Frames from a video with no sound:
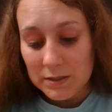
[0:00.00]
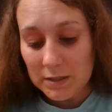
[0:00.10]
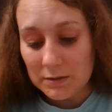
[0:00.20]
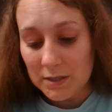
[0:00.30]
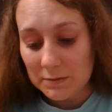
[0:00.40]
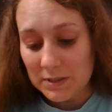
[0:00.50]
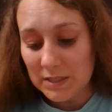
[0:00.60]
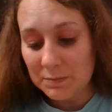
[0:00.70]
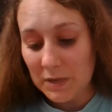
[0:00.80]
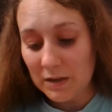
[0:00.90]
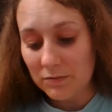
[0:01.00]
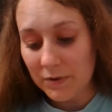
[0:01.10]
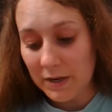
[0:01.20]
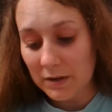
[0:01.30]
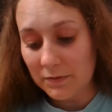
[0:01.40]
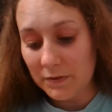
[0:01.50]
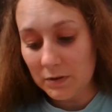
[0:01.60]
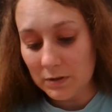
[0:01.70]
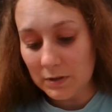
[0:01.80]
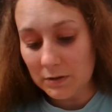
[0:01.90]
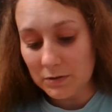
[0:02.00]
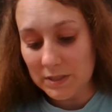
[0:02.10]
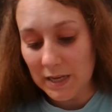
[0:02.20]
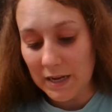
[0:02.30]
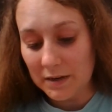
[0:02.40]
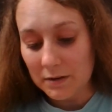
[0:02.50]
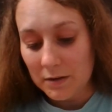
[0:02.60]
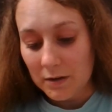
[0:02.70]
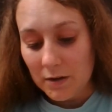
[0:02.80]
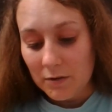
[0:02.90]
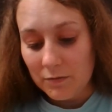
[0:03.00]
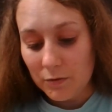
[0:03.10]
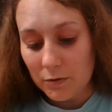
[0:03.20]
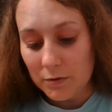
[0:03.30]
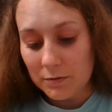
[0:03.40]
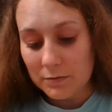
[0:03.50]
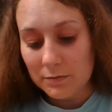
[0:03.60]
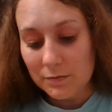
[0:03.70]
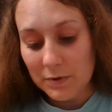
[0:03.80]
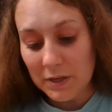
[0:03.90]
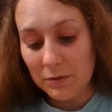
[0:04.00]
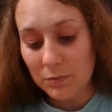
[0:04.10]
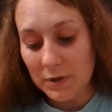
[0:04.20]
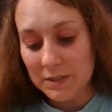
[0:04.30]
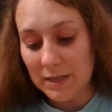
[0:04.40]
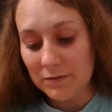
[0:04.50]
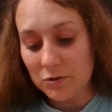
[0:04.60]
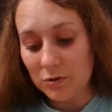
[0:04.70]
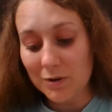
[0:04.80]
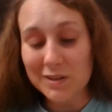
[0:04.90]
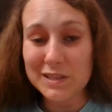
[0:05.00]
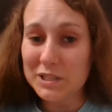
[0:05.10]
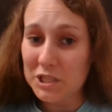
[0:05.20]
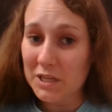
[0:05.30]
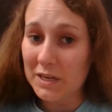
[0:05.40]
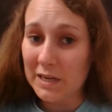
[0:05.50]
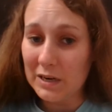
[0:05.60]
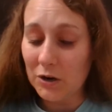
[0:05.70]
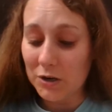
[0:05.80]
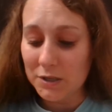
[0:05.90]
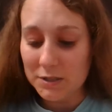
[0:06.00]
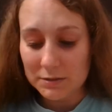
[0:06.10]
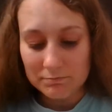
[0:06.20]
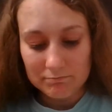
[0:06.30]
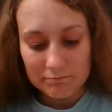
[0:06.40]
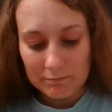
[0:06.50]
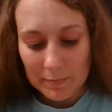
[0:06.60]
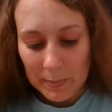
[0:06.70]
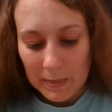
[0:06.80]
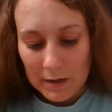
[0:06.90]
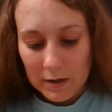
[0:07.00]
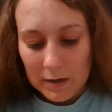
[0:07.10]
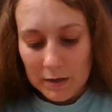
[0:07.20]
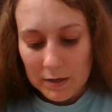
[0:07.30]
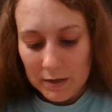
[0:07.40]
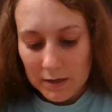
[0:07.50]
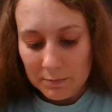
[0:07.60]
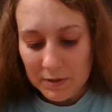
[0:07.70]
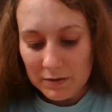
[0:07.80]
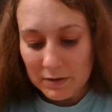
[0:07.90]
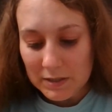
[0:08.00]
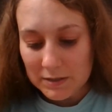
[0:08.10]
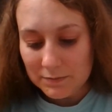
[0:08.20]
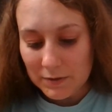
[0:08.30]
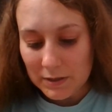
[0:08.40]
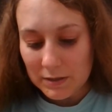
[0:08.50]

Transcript: Sometimes this made Frank feel a little sad, for he was, after all, a chicken at heart. He had his